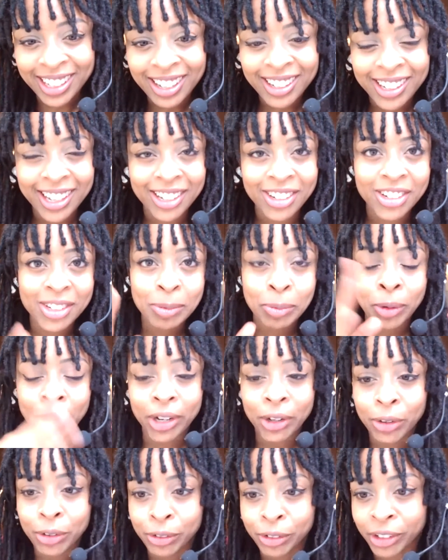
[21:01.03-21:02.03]
Oh yeah, you just
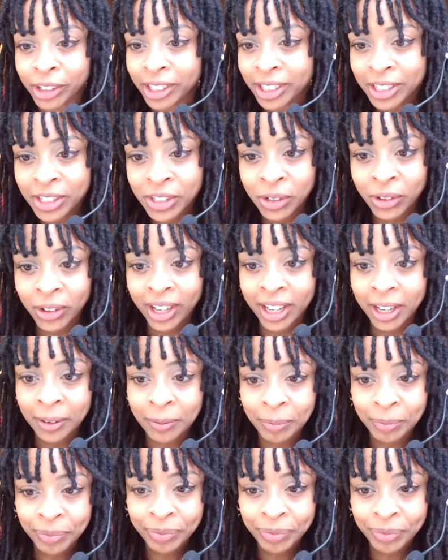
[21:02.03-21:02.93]
pray over it. It's okay.